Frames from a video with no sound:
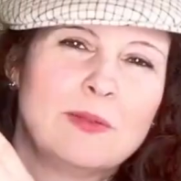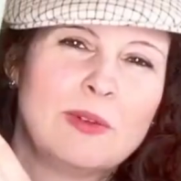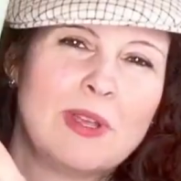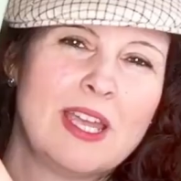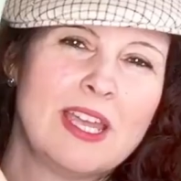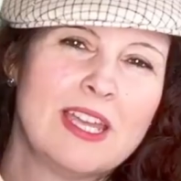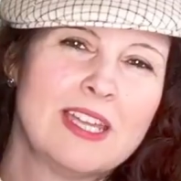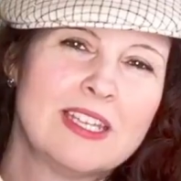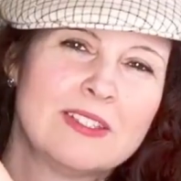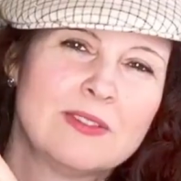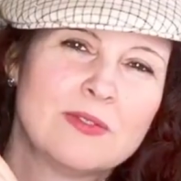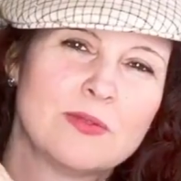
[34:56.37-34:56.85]

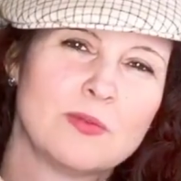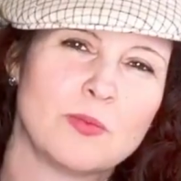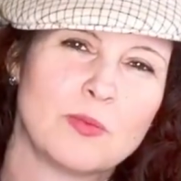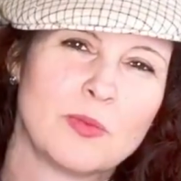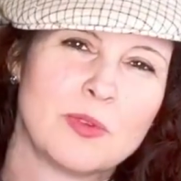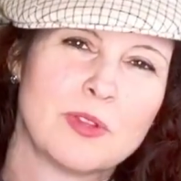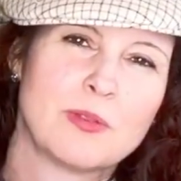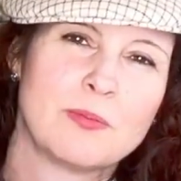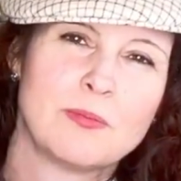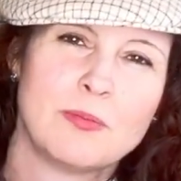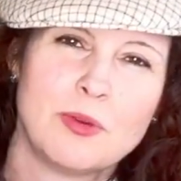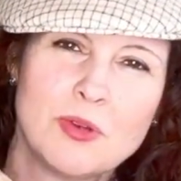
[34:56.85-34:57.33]
And
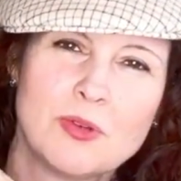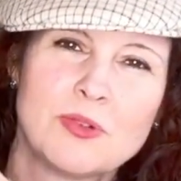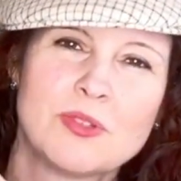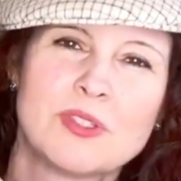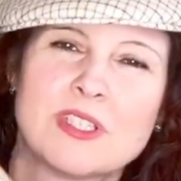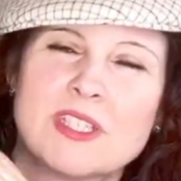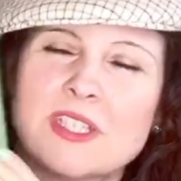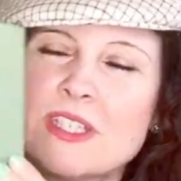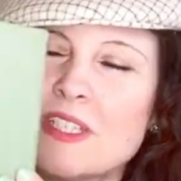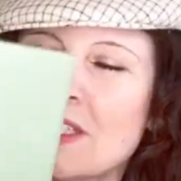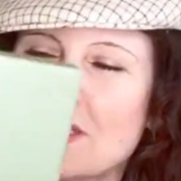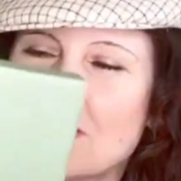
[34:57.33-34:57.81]
with
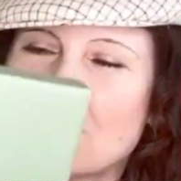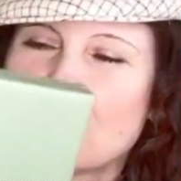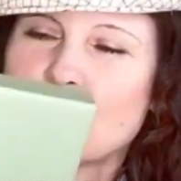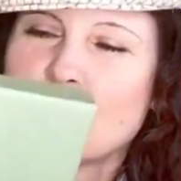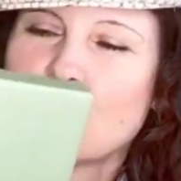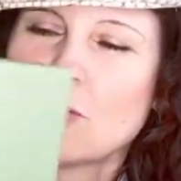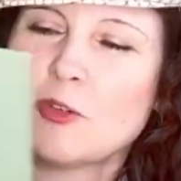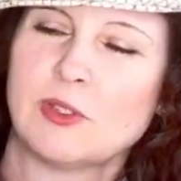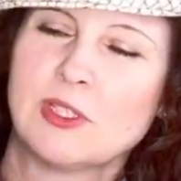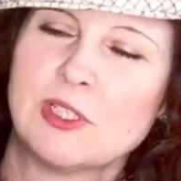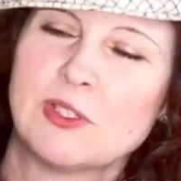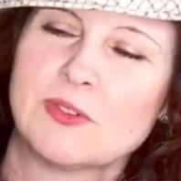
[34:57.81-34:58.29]
most
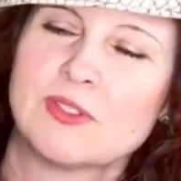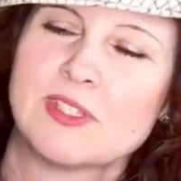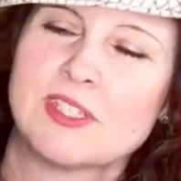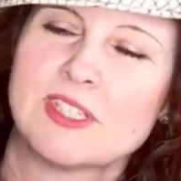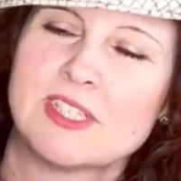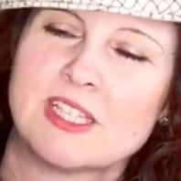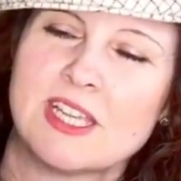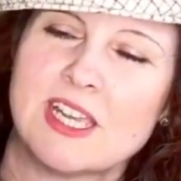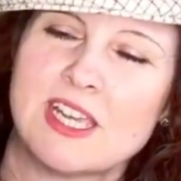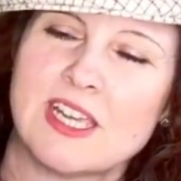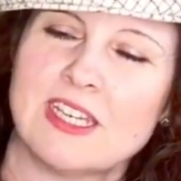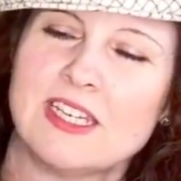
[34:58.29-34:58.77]
folio
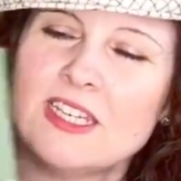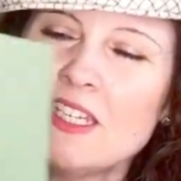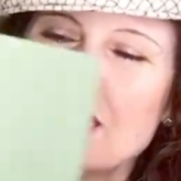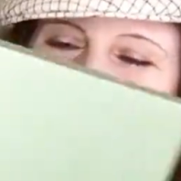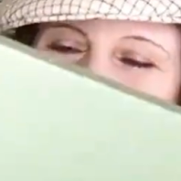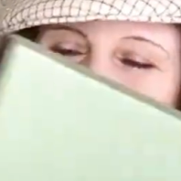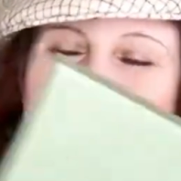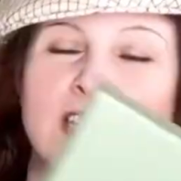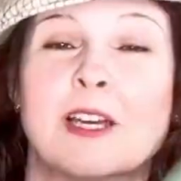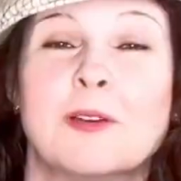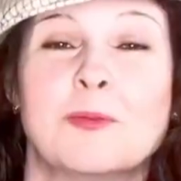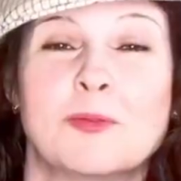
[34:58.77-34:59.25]
societies,
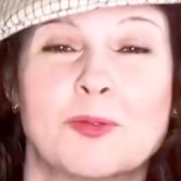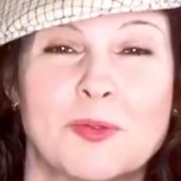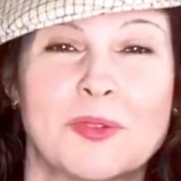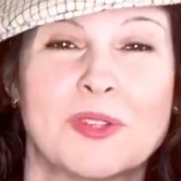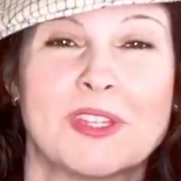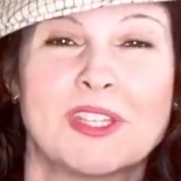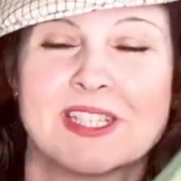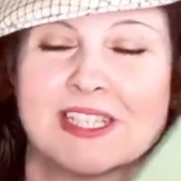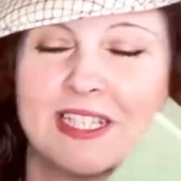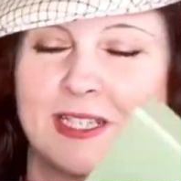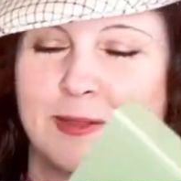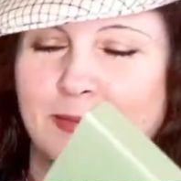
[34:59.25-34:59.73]
it comes with
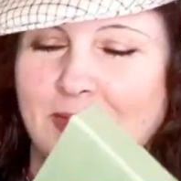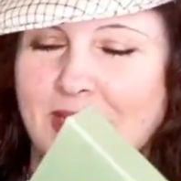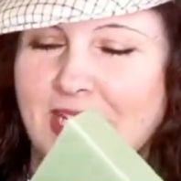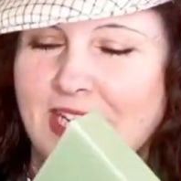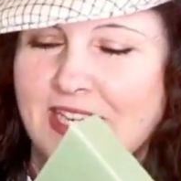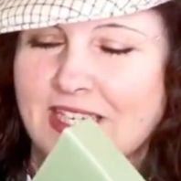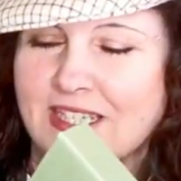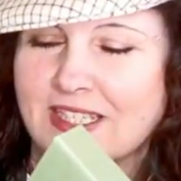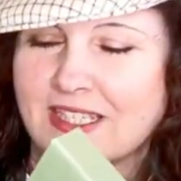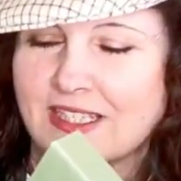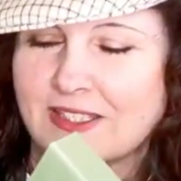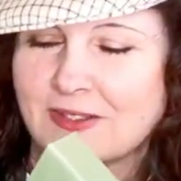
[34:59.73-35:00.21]
a
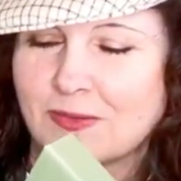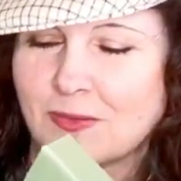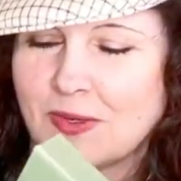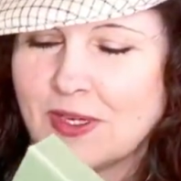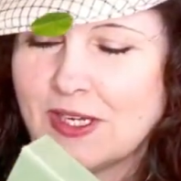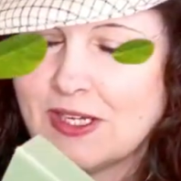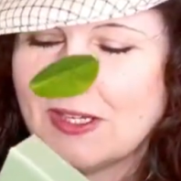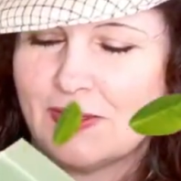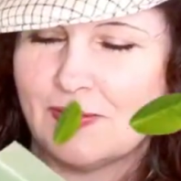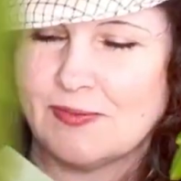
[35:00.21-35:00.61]
slipcase as well.